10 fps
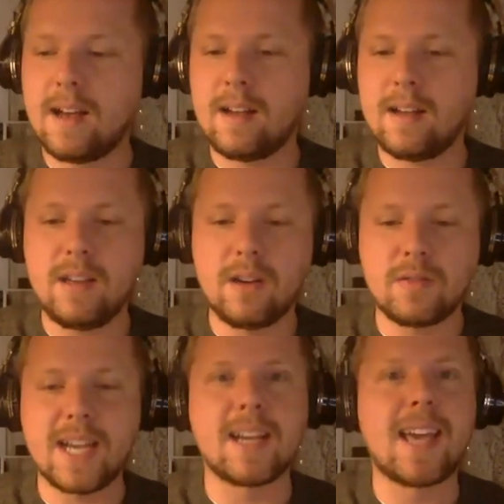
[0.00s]
uh, you know,
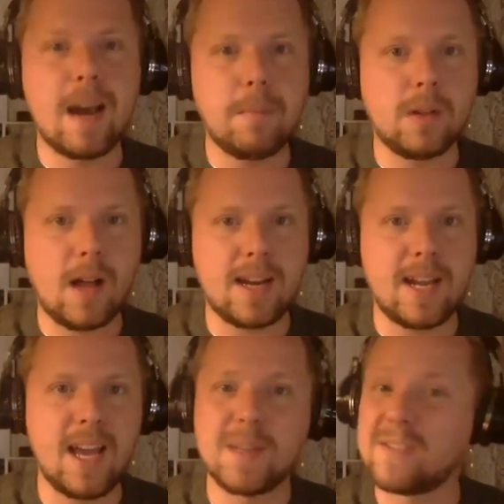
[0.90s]
take a gamble on
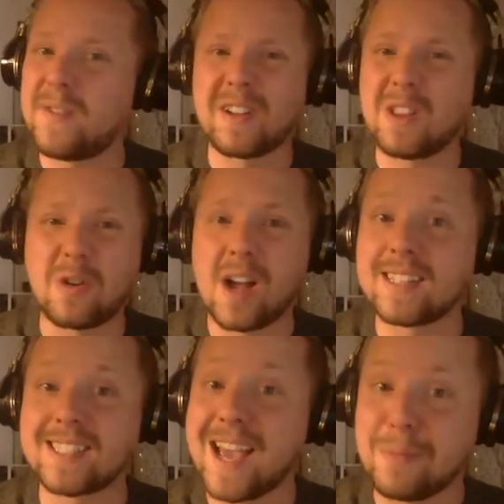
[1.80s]
him. It's a very low
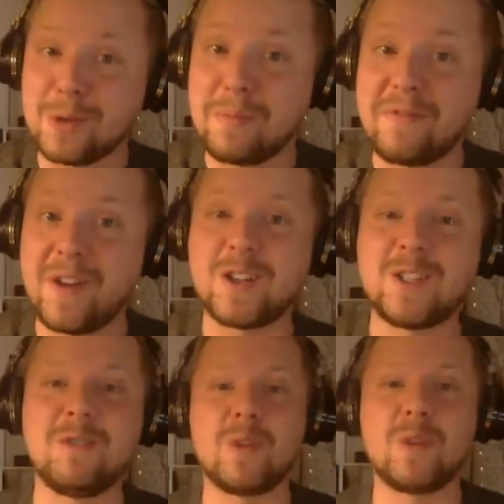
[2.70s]
cost gamble, to be fair,
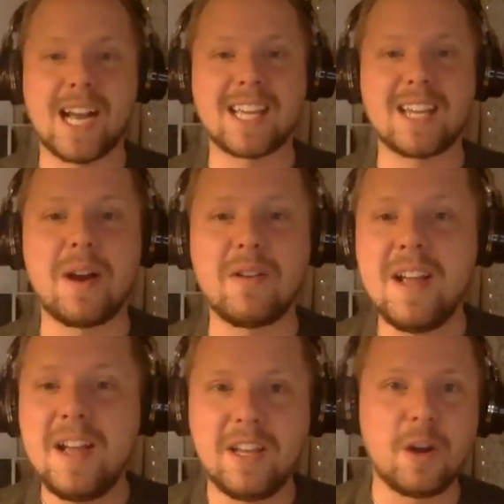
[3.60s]
too. We're talking about,
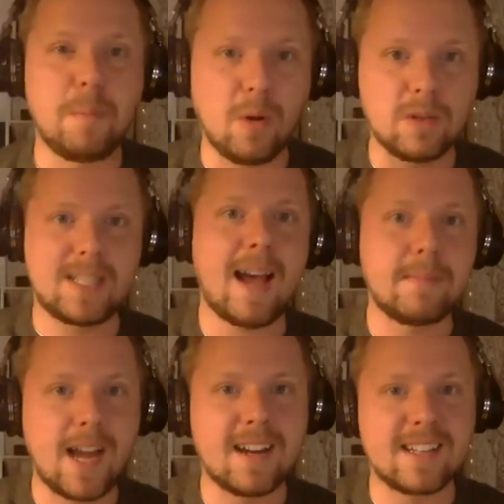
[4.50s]
you know, pull
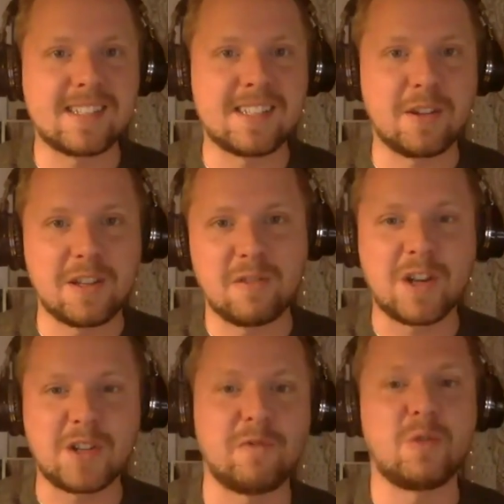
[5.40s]
tabs, not necessarily the
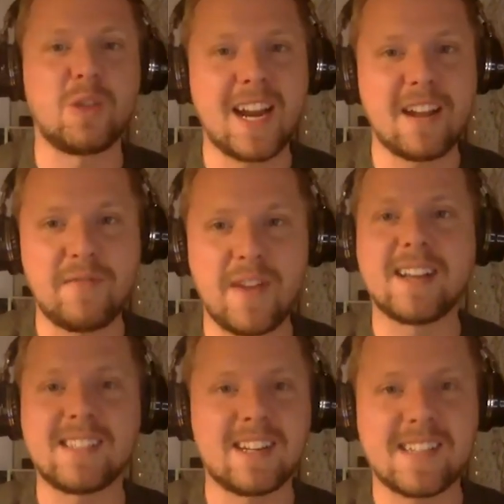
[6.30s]
Russian roulette at
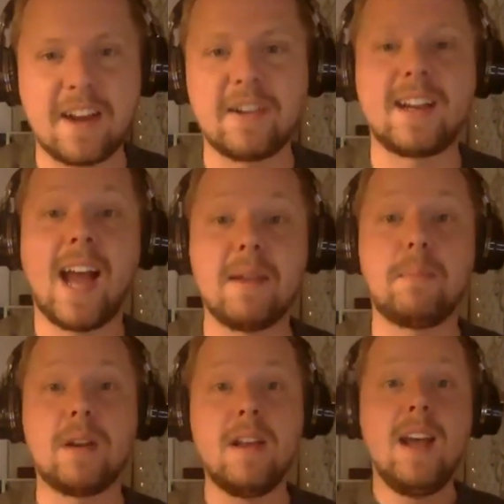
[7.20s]
Vegas on a Saturday night.
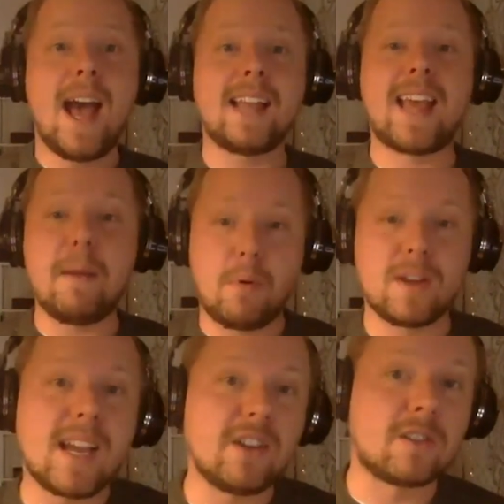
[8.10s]
But at that
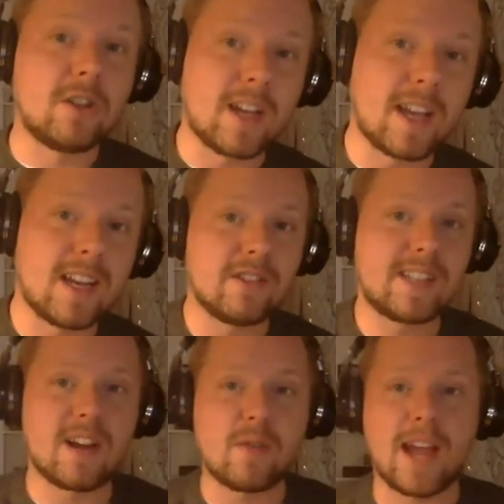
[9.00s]
point, then you're looking and you're
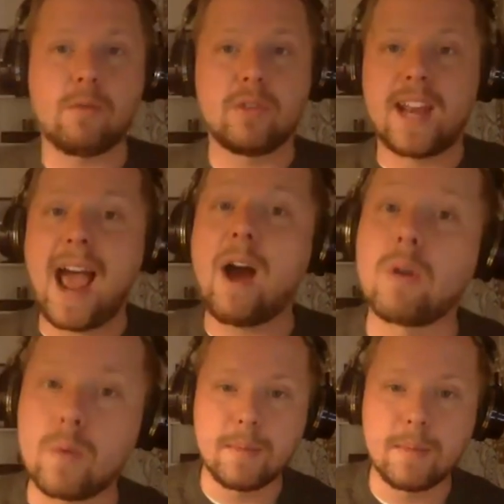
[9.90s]
saying, okay, well, then how
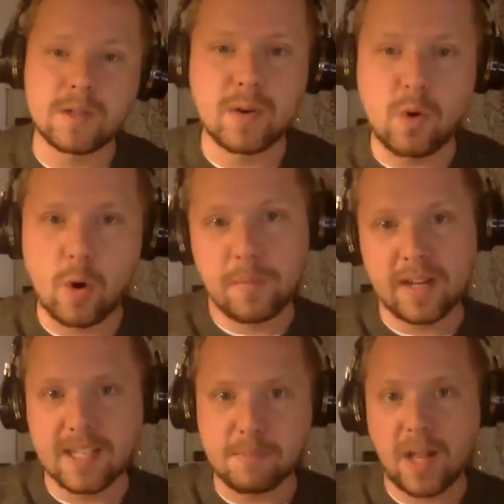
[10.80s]
are able to incorporate
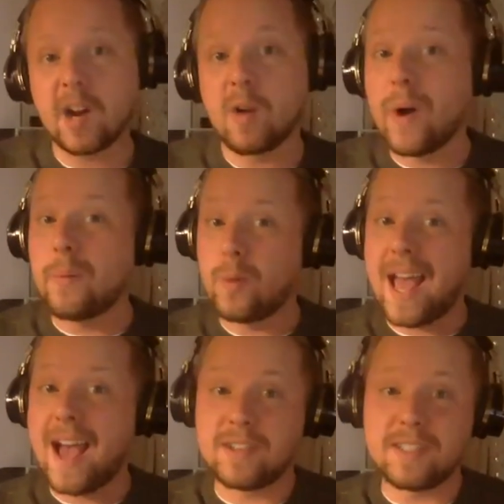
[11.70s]
this player? Well, we
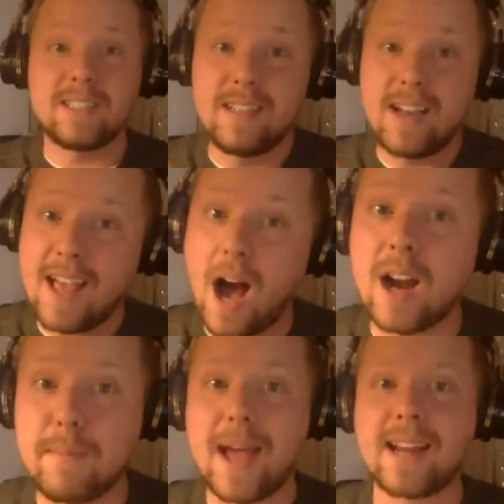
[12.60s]
have a
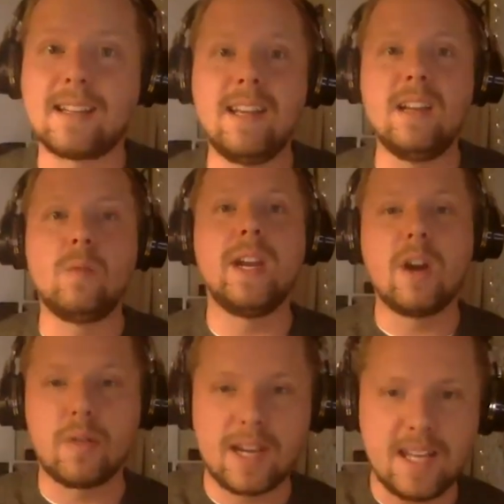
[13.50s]
automatic need. We
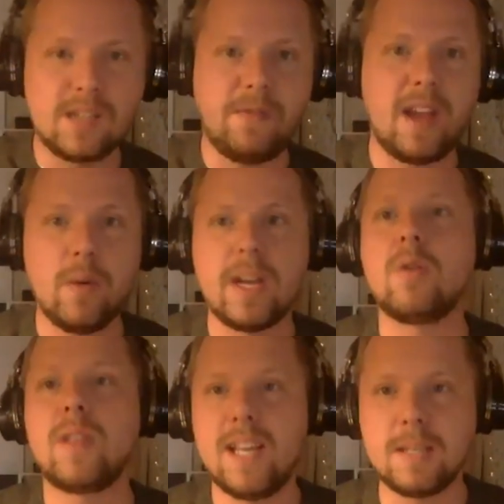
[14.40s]
know that he's fit. We
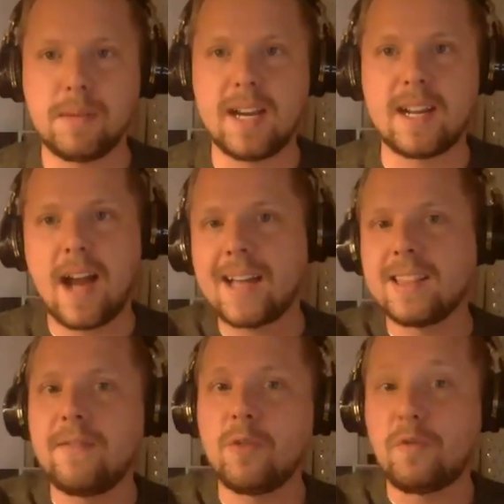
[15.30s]
know that he's played at a high
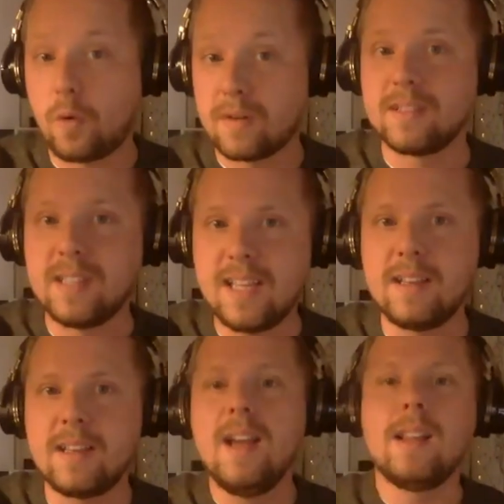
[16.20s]
level for the
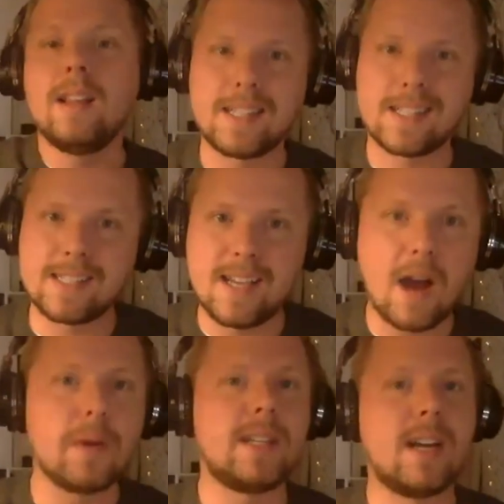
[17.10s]
league. Let's see
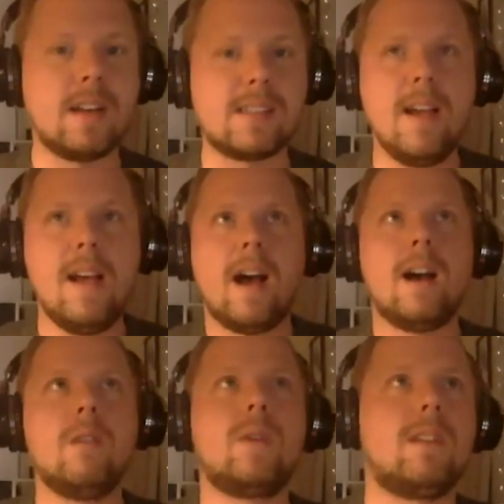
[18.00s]
how he does
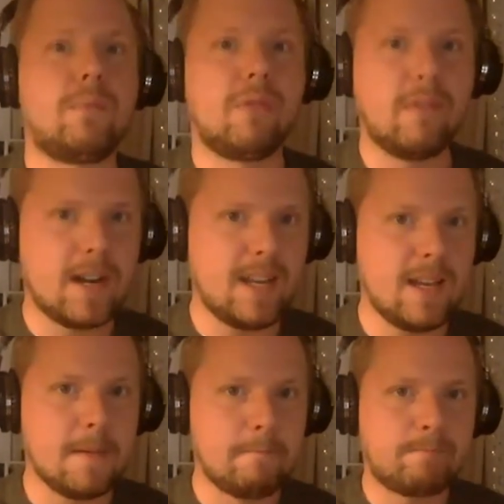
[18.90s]
uh, with a
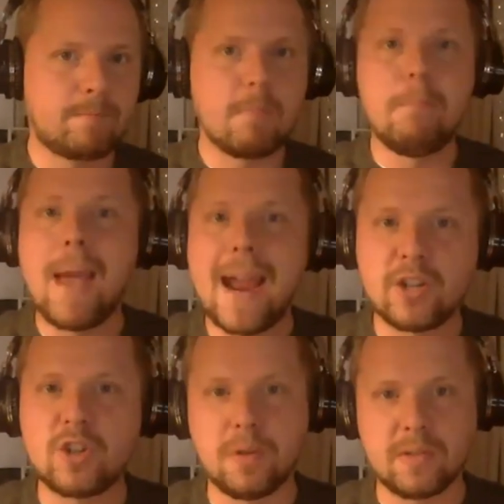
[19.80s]
pretty
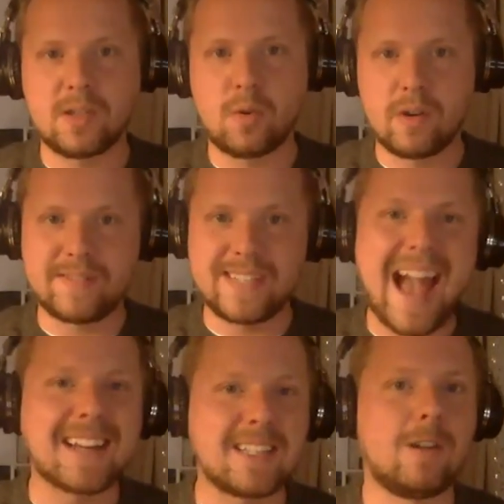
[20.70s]
manageable sort of
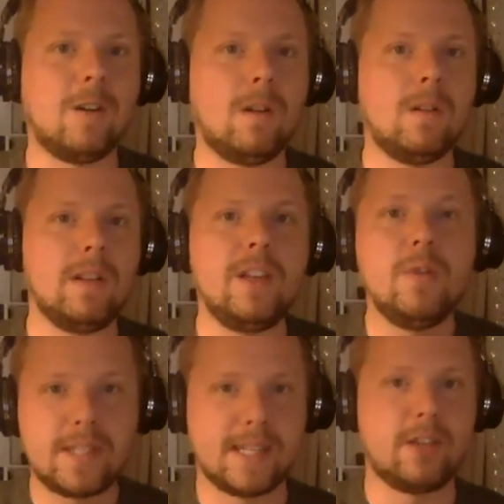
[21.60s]
tactical
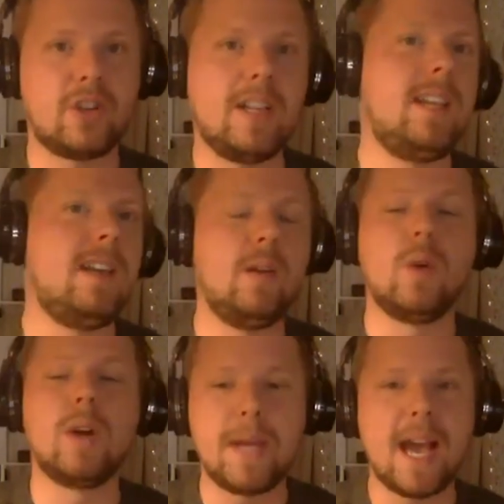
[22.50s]
usage. He, he
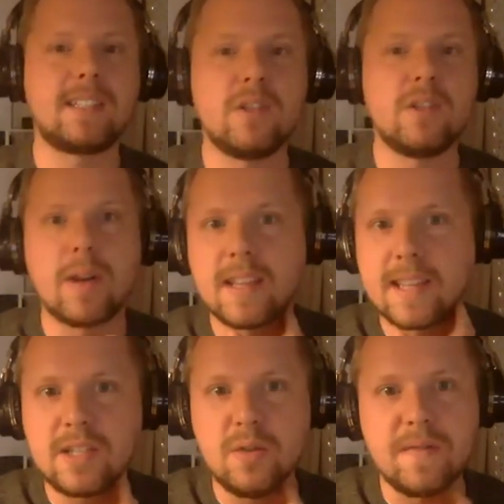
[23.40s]
wouldn't be asked to do anything
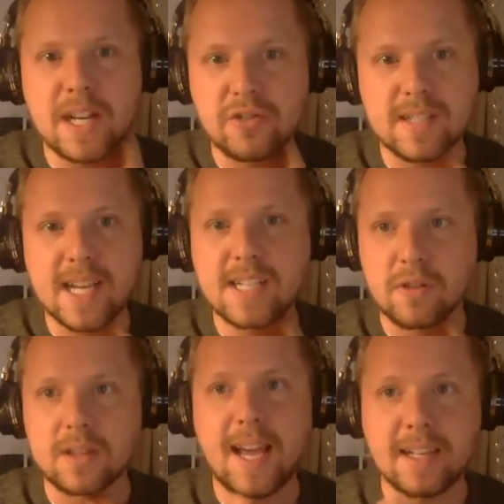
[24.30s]
that's too adventurous. As for
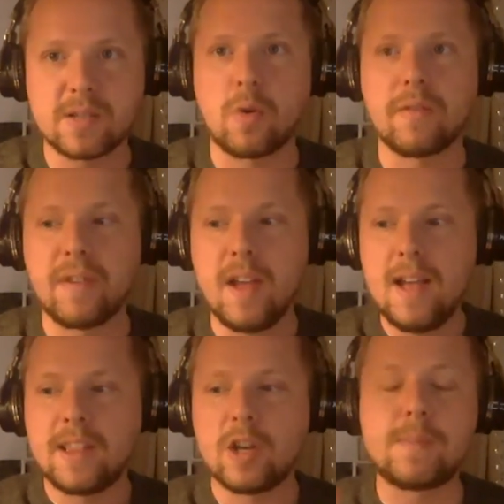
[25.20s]

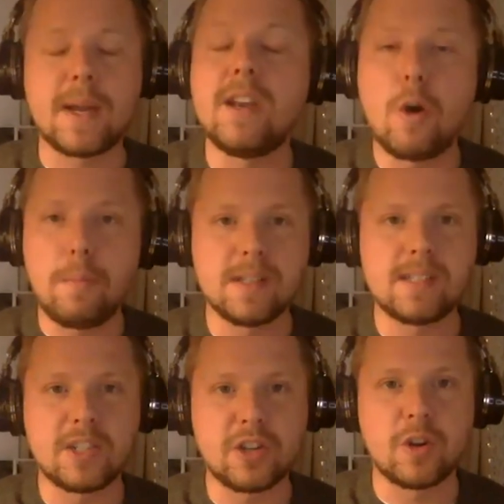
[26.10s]
Langsdorf, there's been no
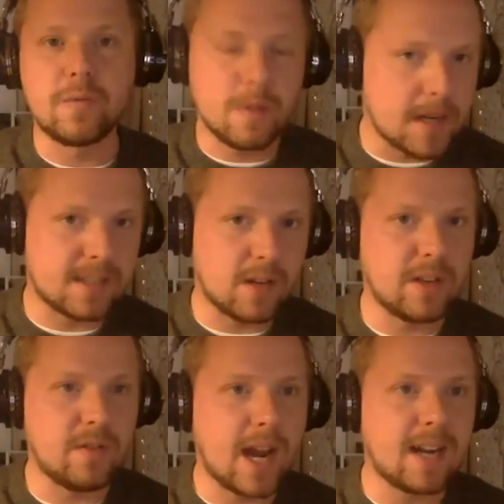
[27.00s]
position group for Minnesota
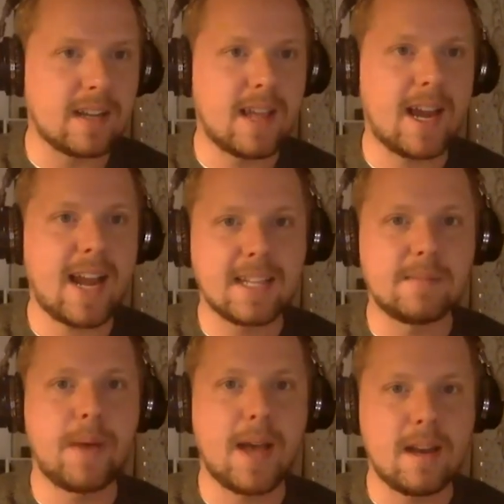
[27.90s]
United that has
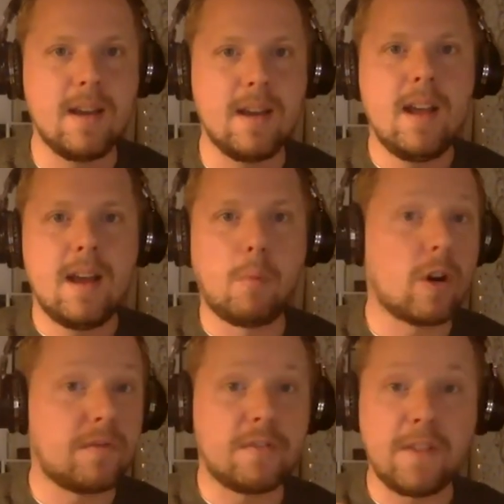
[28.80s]
been
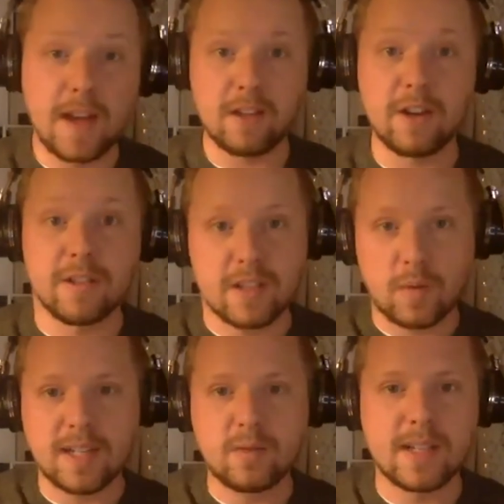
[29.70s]
more of a failure in the
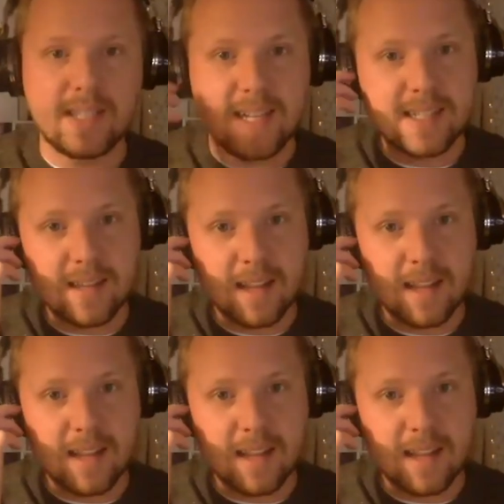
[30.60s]
twenty twenty season